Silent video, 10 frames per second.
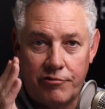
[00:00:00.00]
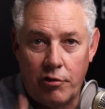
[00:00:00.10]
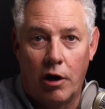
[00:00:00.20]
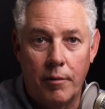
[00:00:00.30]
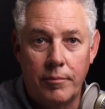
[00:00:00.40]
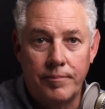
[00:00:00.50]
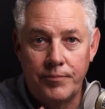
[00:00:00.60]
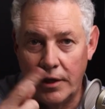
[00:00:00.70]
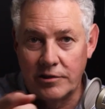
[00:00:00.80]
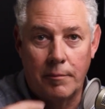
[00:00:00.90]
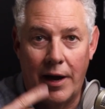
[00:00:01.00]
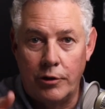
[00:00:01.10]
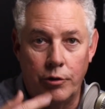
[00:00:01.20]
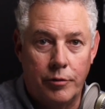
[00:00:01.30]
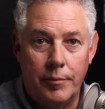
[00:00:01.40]
Trump is about
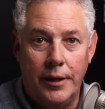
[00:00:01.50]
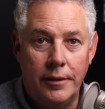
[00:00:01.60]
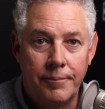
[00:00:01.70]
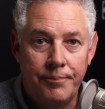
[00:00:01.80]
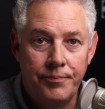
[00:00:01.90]
you and me.